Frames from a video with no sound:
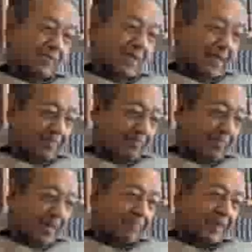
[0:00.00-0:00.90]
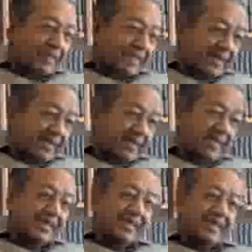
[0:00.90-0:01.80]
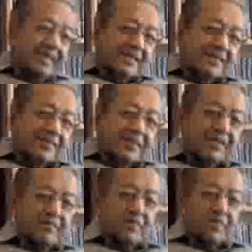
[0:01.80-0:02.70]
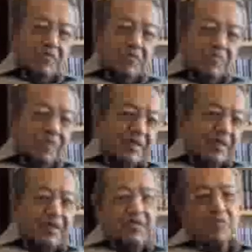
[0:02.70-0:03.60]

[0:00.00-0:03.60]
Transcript: but presently, we seem to be